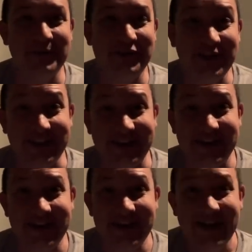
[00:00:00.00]

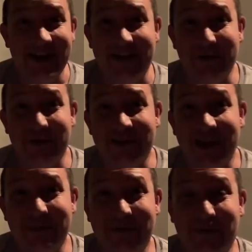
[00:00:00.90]
machine. And I've wondered
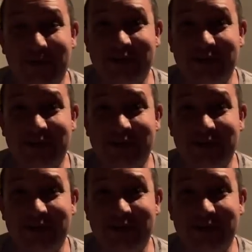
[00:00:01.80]
that before